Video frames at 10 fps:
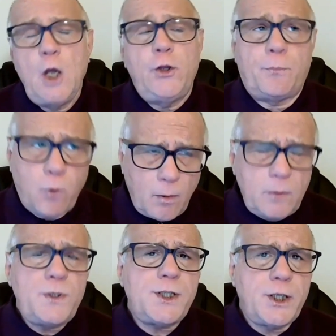The
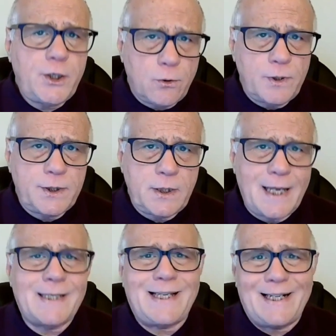problem with security
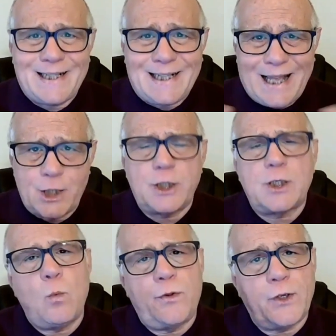is that it
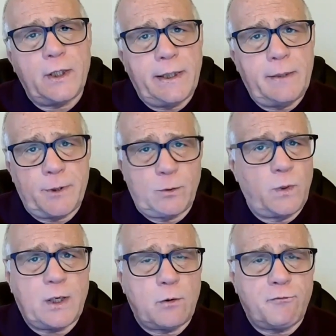clashes with liberty,
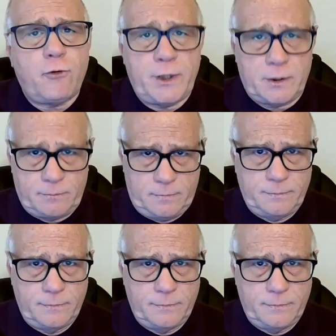with our freedom.